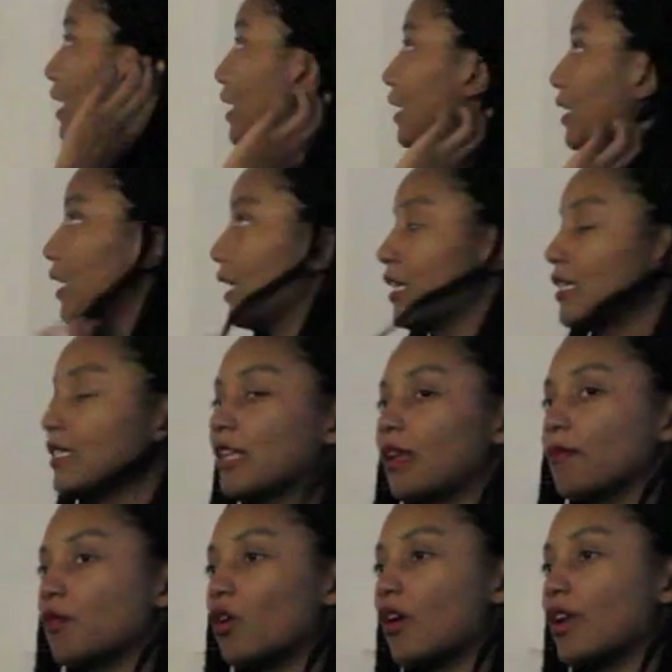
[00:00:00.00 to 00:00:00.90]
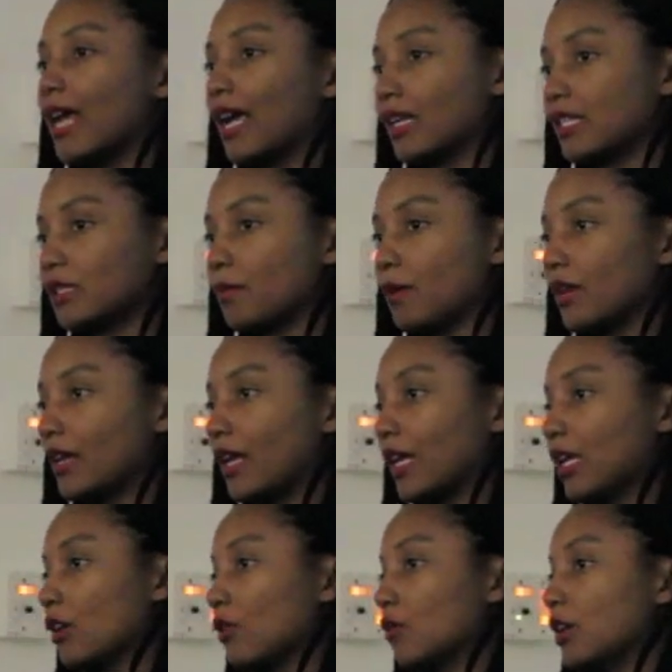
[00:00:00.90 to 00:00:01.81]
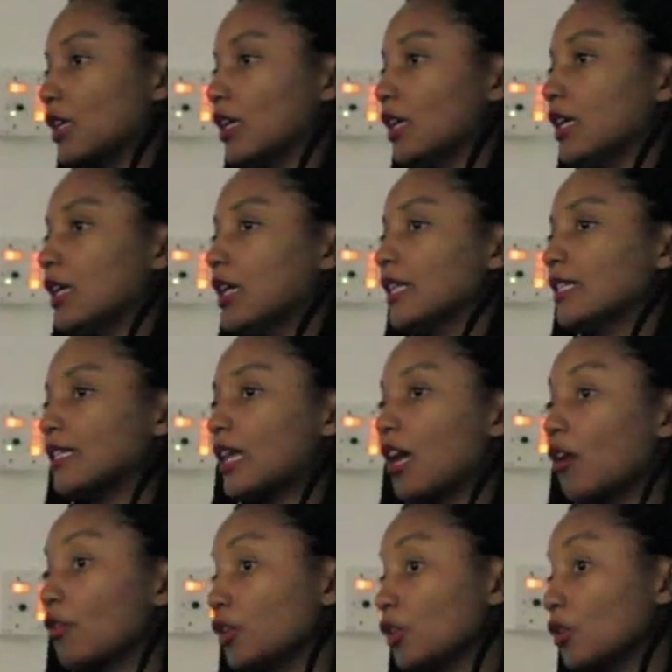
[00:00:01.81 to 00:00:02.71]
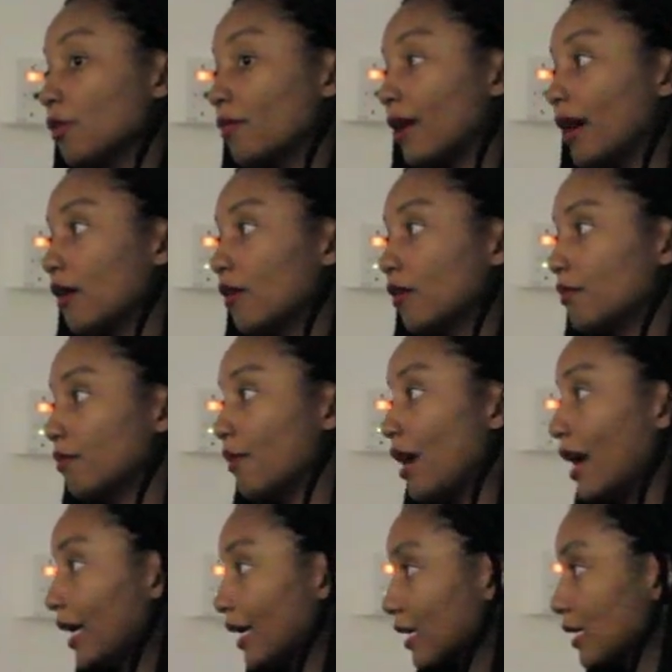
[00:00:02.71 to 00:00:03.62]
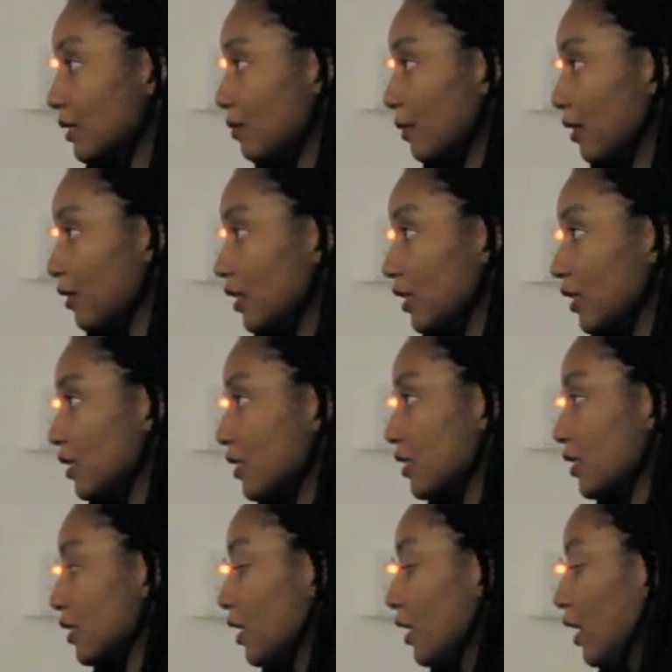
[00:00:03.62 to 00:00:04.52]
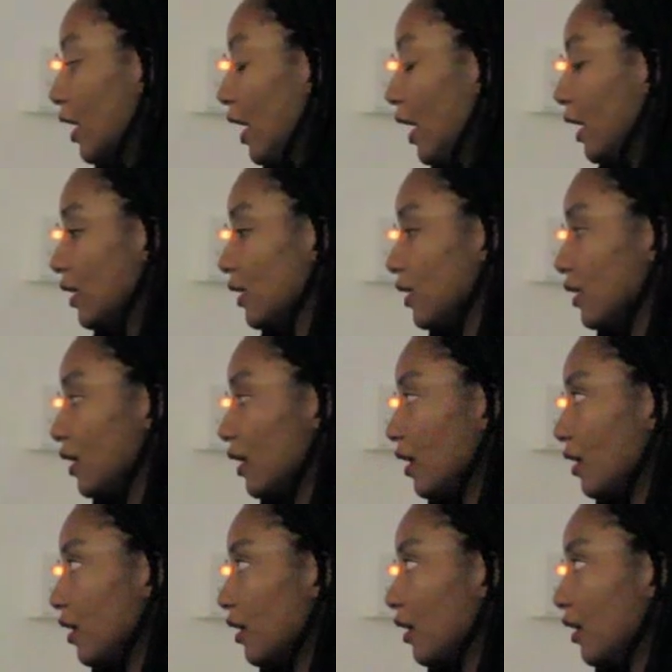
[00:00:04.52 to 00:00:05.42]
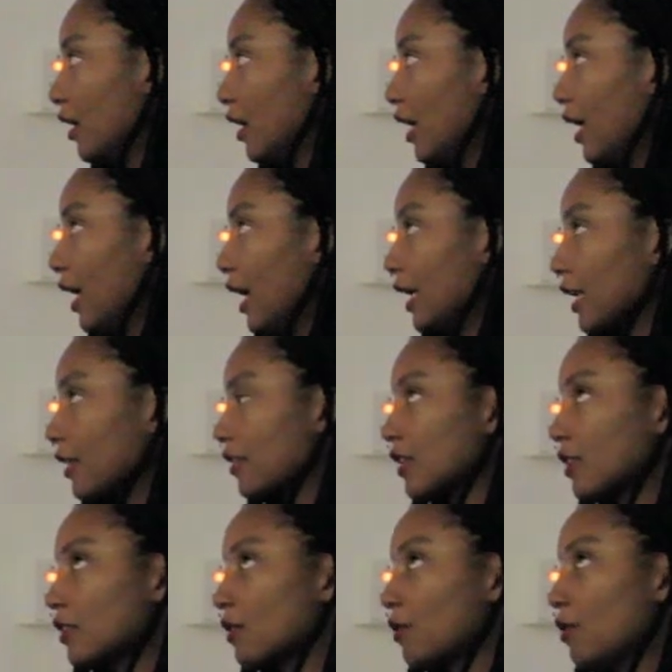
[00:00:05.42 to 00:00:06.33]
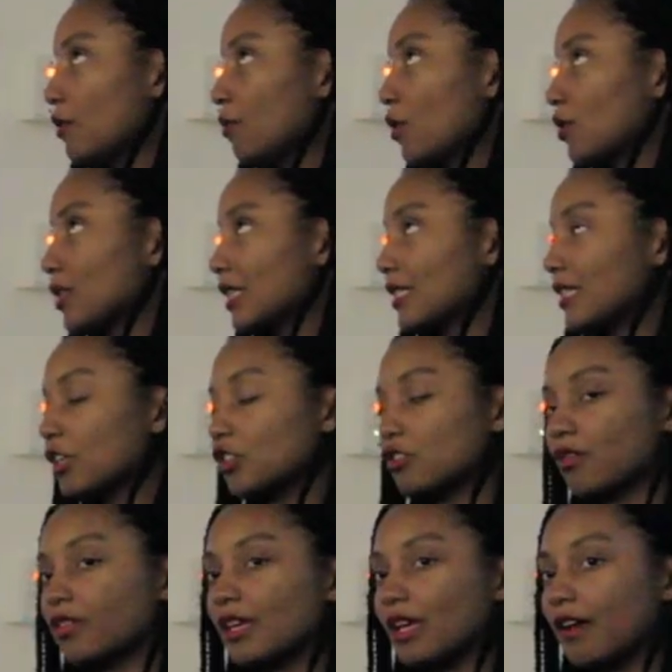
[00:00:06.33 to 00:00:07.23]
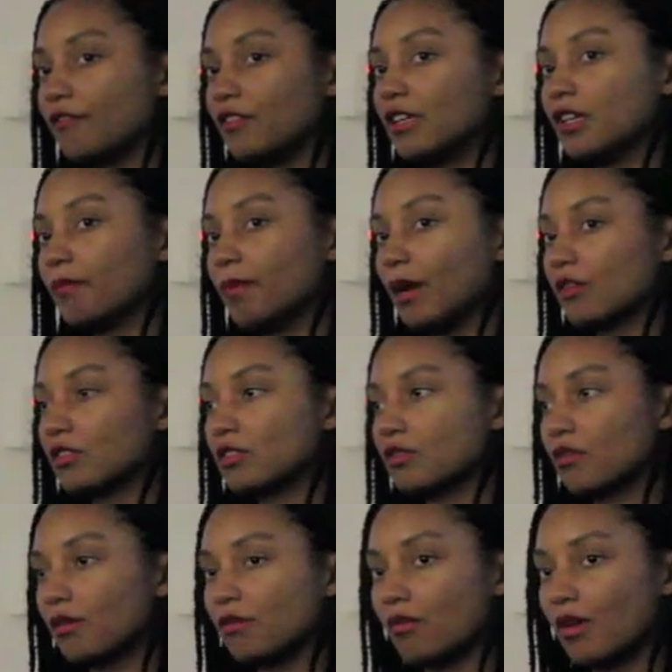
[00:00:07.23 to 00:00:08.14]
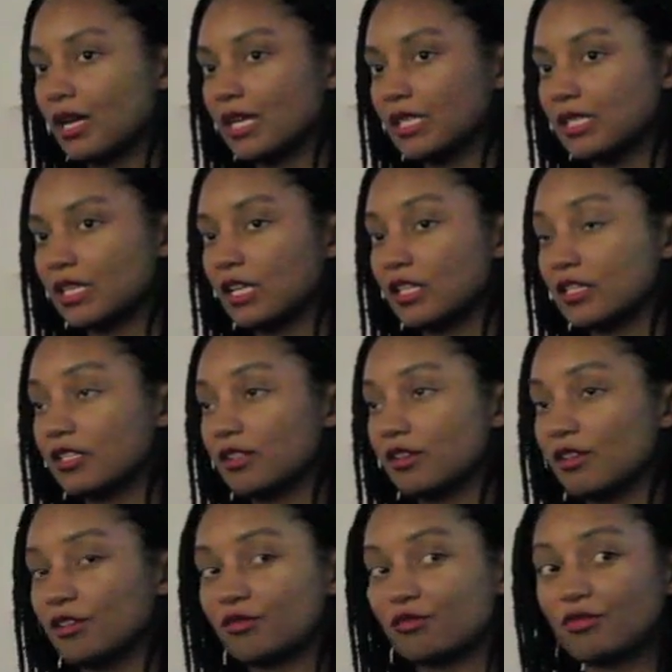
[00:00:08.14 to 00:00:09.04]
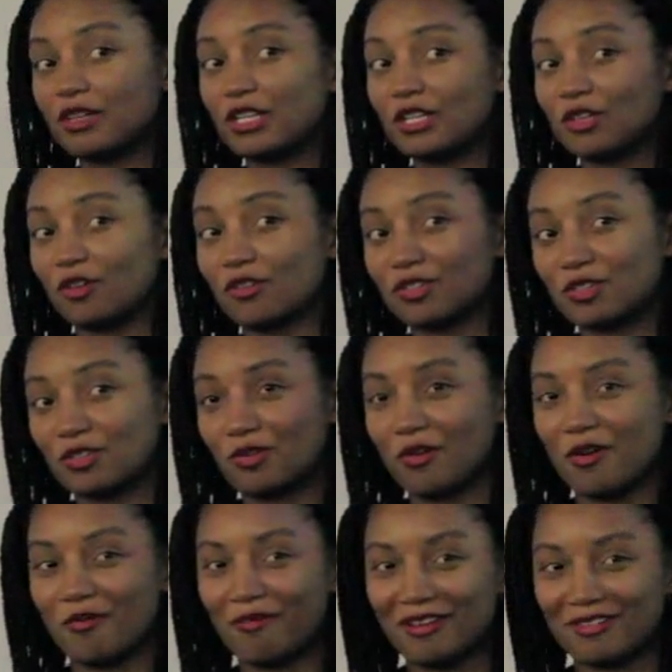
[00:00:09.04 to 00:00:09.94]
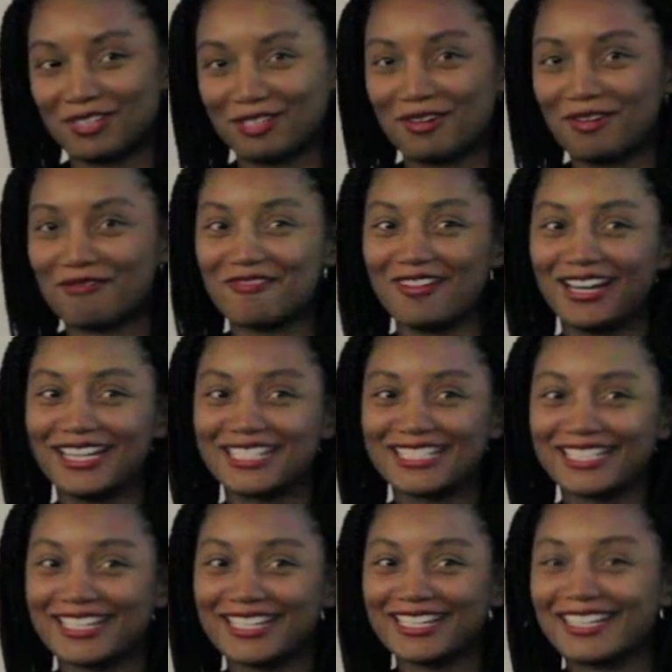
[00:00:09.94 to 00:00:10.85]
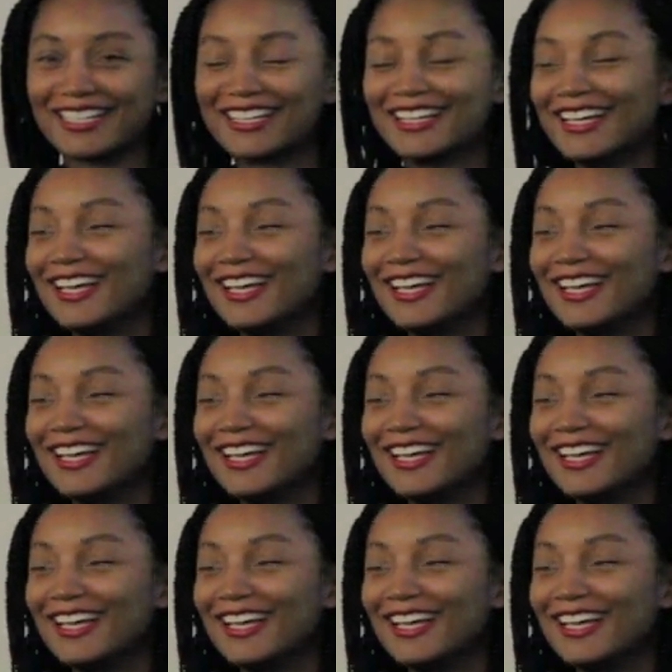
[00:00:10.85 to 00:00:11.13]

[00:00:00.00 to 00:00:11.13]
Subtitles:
Like I said, I'm not an expert, and I can only tell you about my experience. And I think the most essential thing I've learned about script writing is really not to talk about script writing.